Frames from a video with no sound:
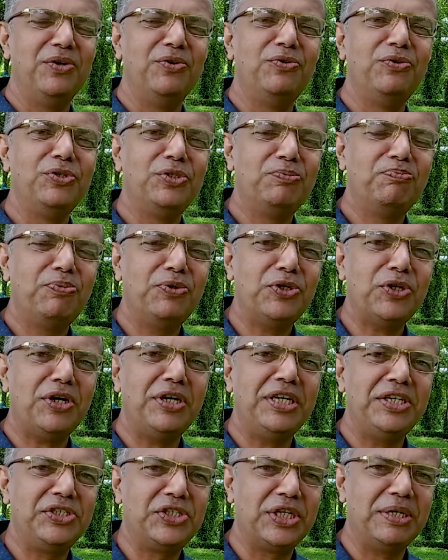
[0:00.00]
who's put on
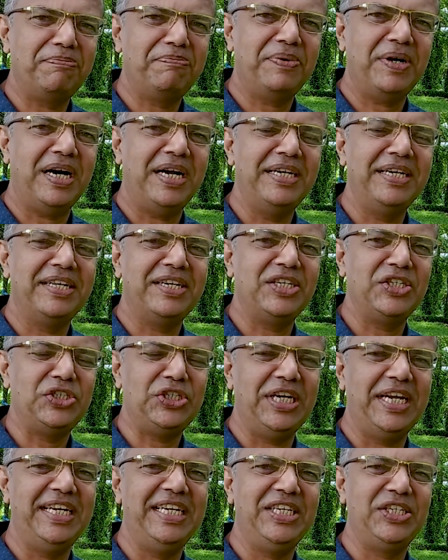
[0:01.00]
a drip under a
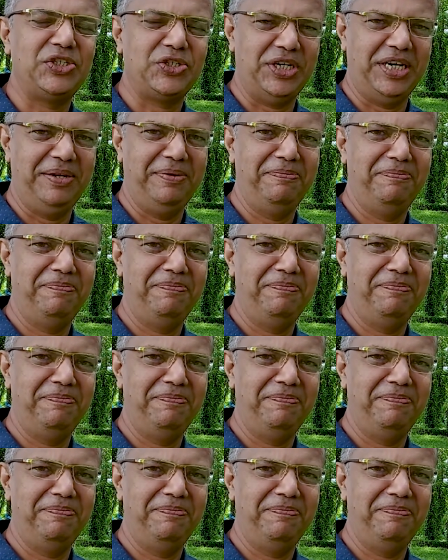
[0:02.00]
shady tree.